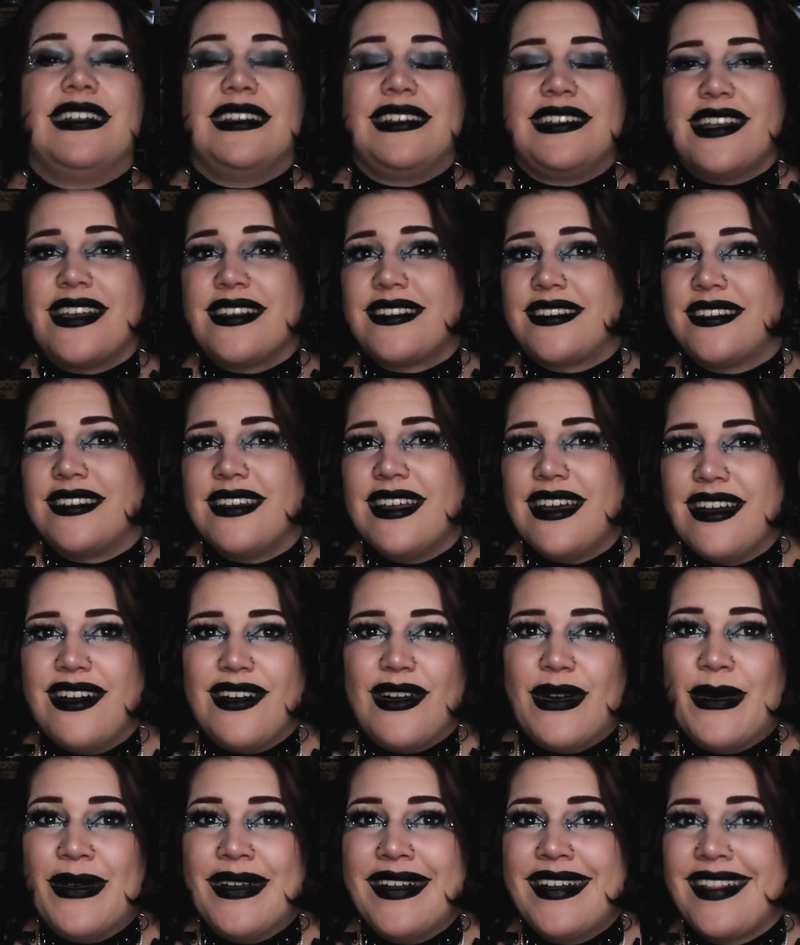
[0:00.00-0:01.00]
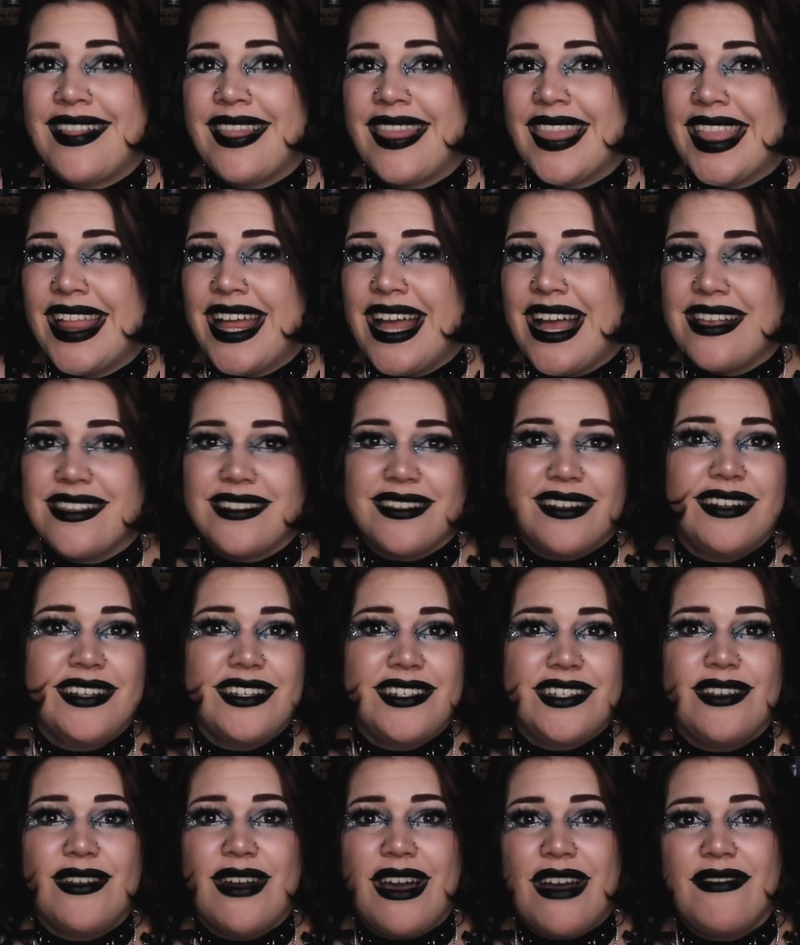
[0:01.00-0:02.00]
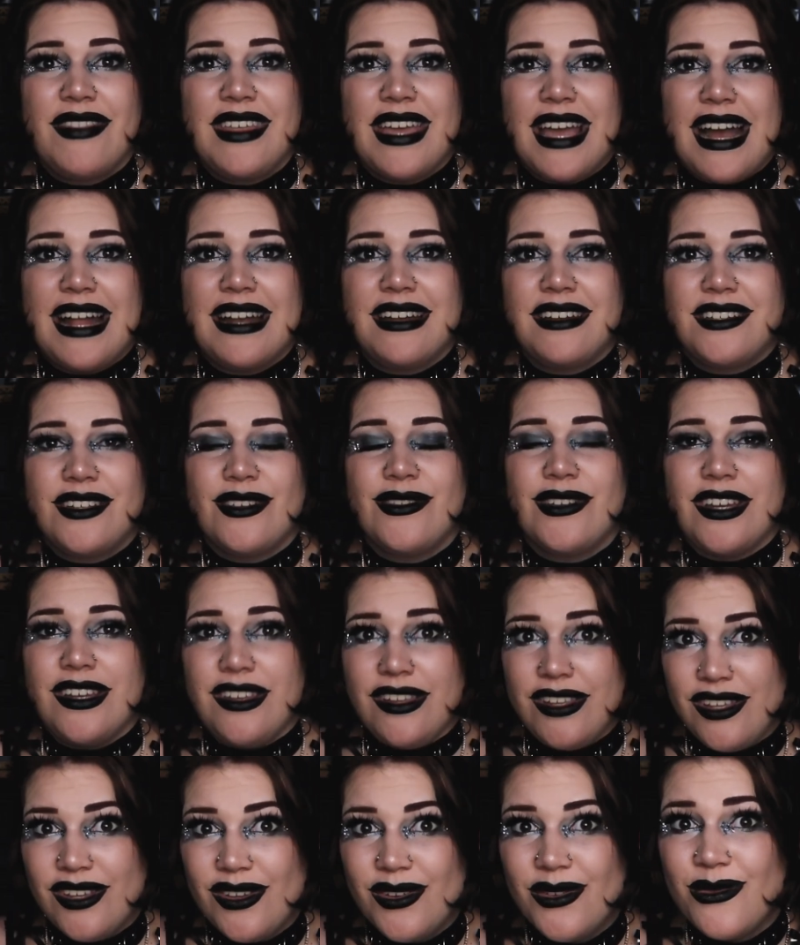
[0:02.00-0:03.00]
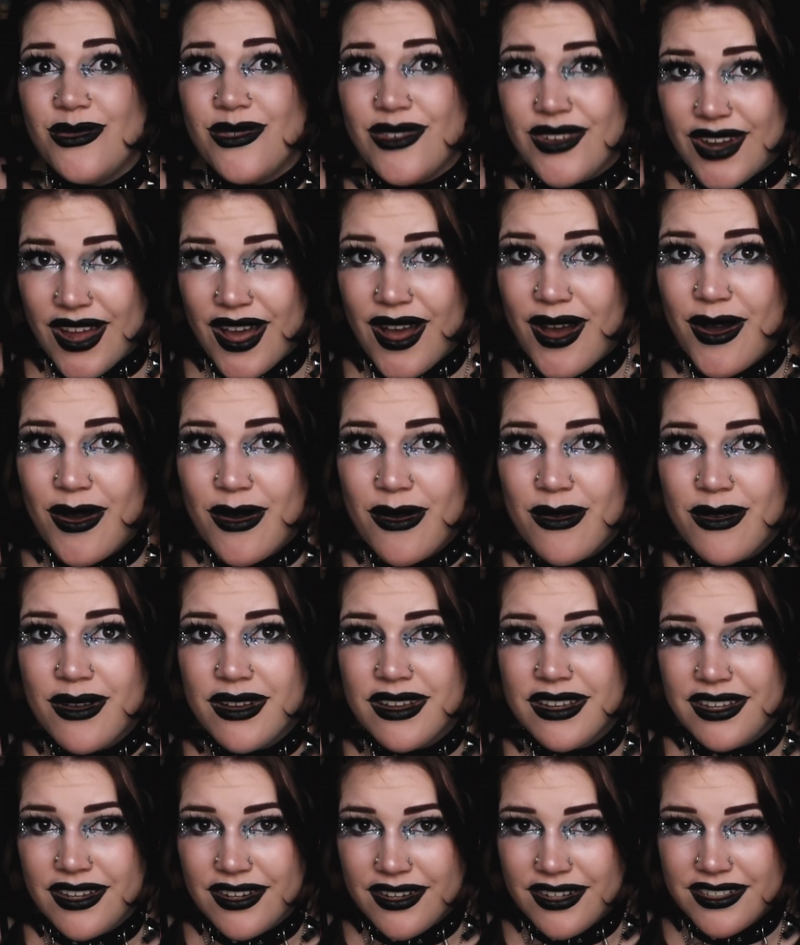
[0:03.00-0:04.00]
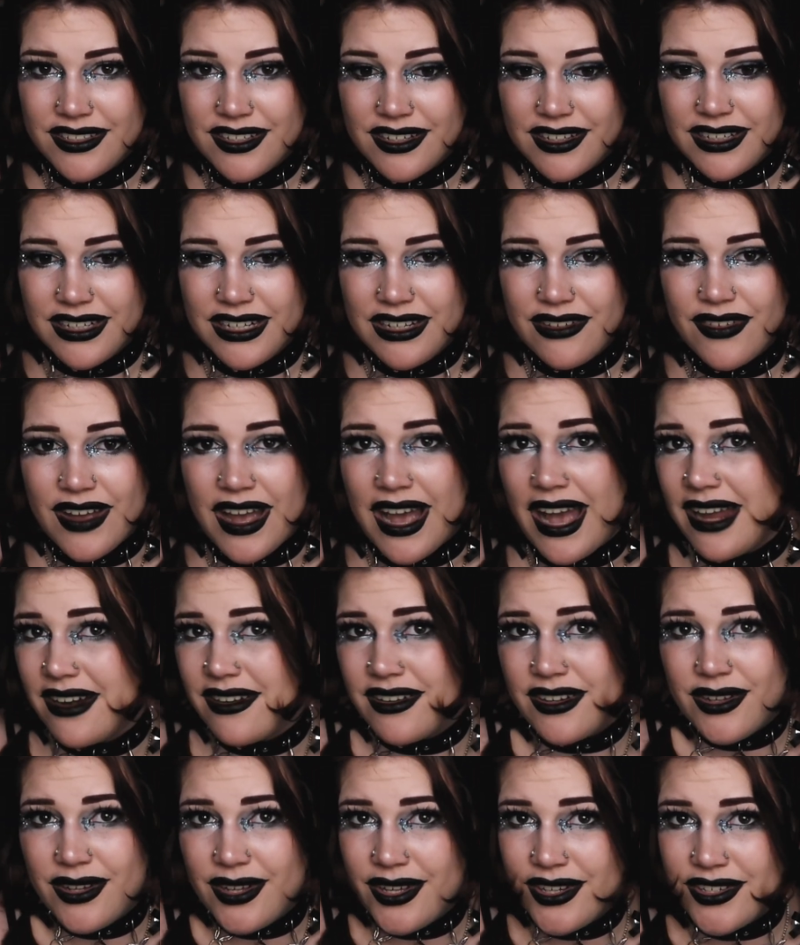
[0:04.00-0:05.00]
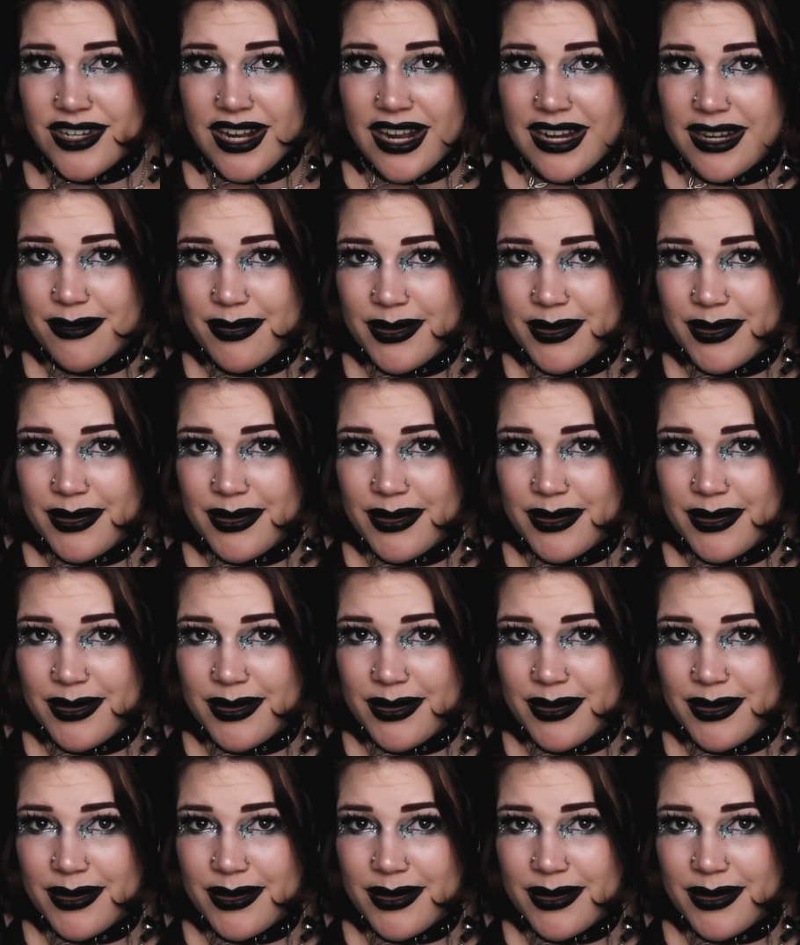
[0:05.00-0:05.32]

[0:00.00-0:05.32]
Just know, as long as you have the attitude and you know you're alternative, I don't know who you're trying